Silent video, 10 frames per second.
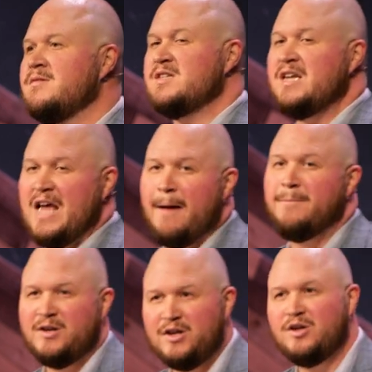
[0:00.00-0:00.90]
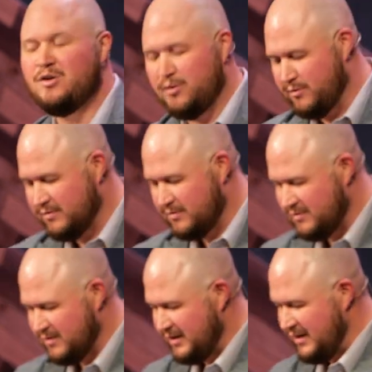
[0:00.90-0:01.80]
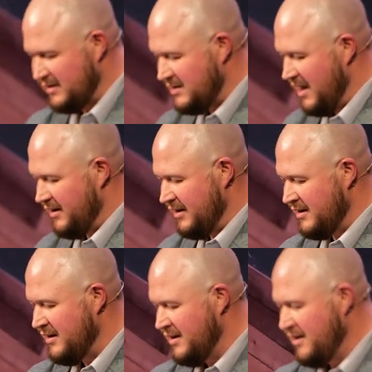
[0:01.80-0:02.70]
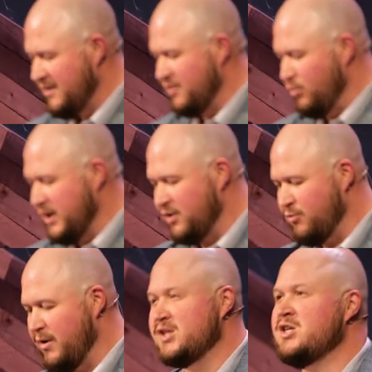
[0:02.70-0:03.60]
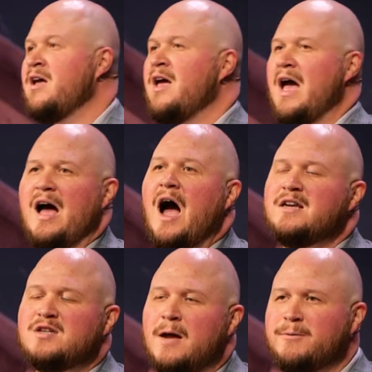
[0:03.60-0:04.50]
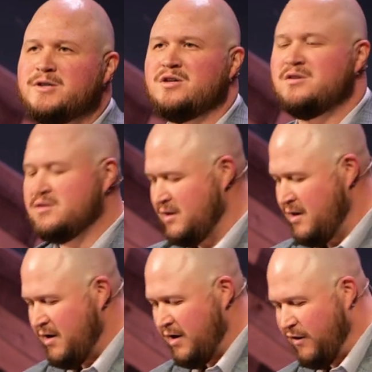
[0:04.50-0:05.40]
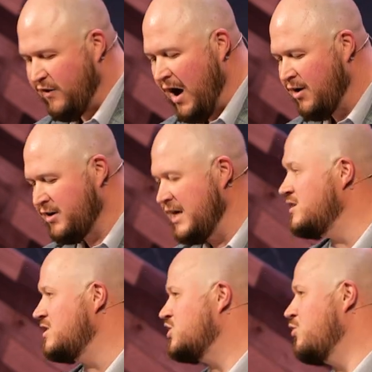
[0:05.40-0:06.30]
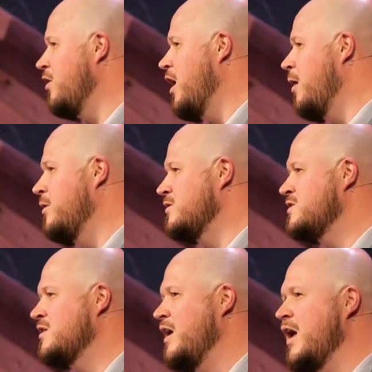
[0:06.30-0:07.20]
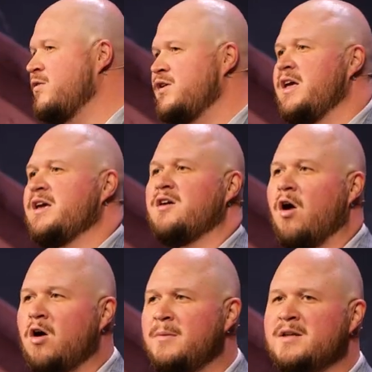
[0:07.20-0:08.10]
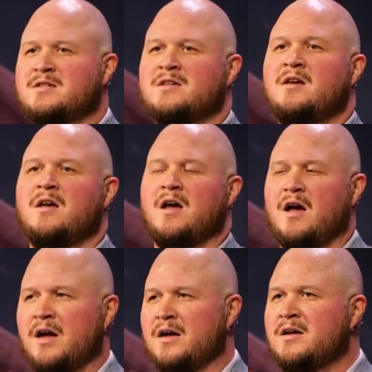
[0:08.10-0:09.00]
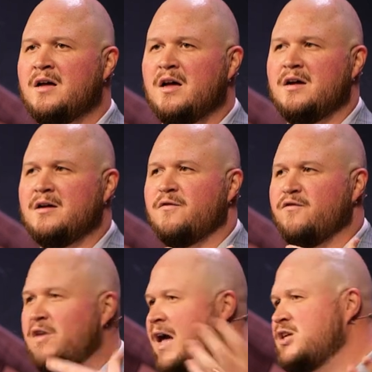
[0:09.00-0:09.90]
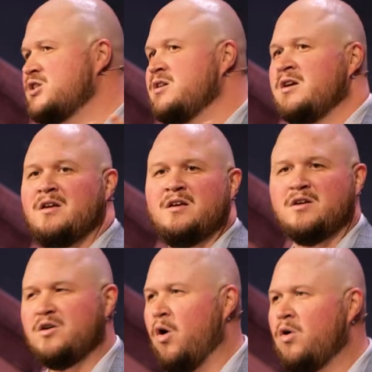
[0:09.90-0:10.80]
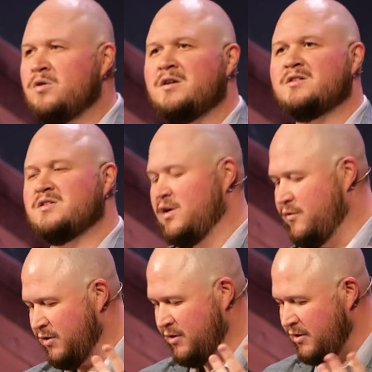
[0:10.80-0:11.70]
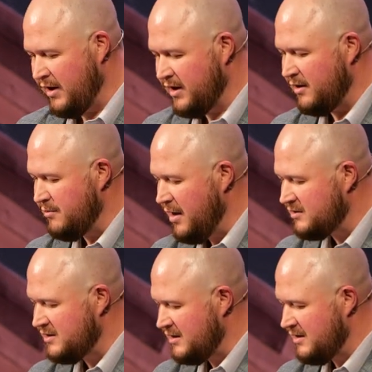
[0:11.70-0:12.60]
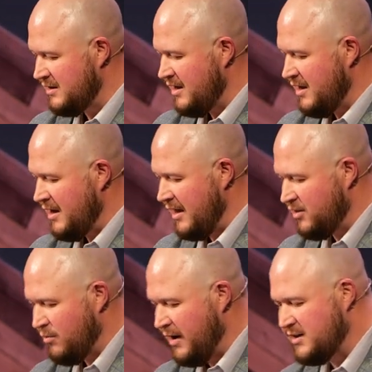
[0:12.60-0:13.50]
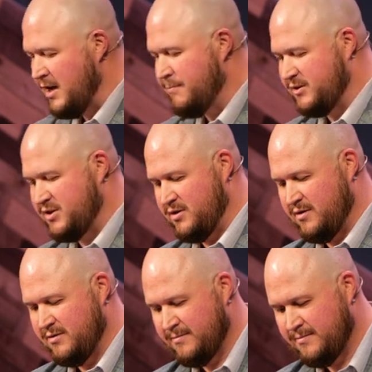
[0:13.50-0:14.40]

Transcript: It's going to happen to you, he's telling the wicked rich. At high temperatures, fire can destroy almost everything garments, uh, uh, flesh, gold, silver. It can melt it at the right temperature.